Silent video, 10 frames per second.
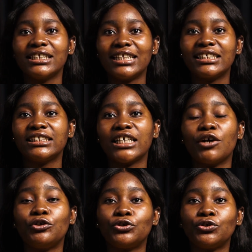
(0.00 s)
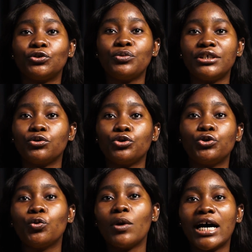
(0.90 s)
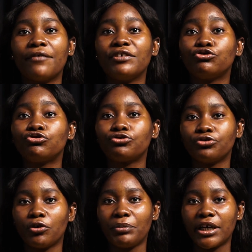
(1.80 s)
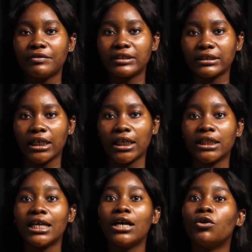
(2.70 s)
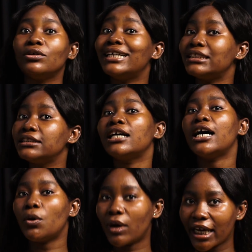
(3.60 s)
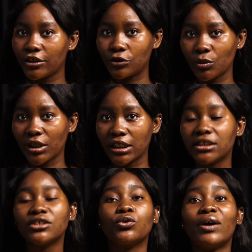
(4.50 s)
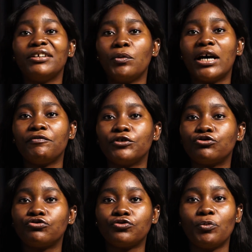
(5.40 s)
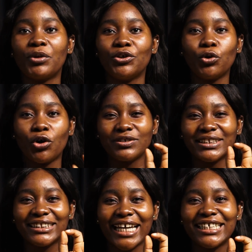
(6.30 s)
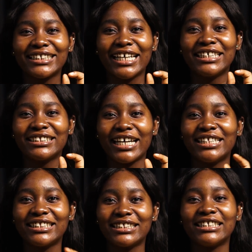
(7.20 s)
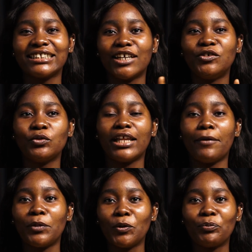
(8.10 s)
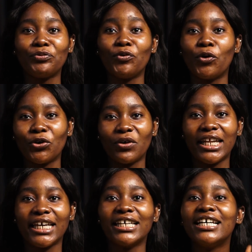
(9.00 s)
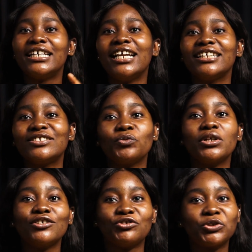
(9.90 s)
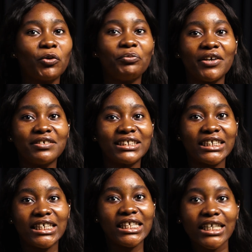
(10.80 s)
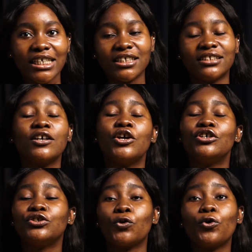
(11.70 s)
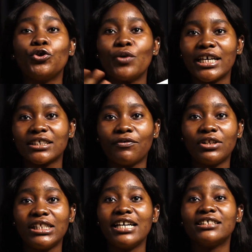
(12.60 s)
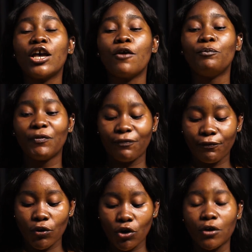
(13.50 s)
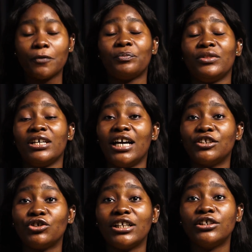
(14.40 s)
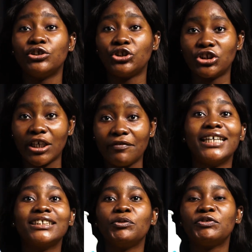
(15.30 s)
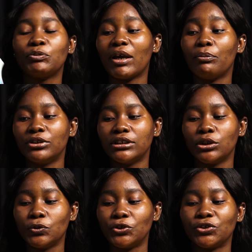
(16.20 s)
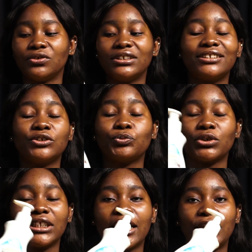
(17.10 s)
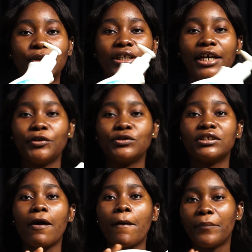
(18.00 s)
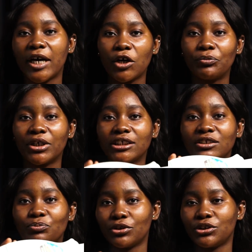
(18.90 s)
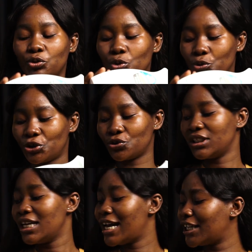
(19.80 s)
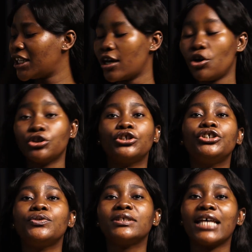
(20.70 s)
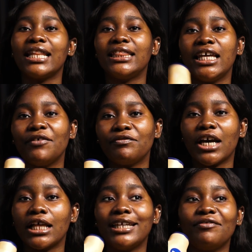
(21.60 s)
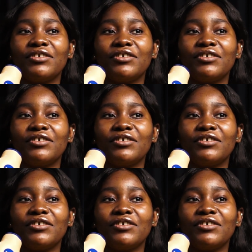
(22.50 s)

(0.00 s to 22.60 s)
That is how you should do it, so you don't have a strawberry skin, or that is how I do it, so I don't have a strawberry. You know, all those tiny things that look like pimple on your leg, that is what a strawberry skin is. So you exfoliate before actually shave. Let's move to my body lotion. This is what I use. I use Palmer's body lotion, and you can also use Nivea.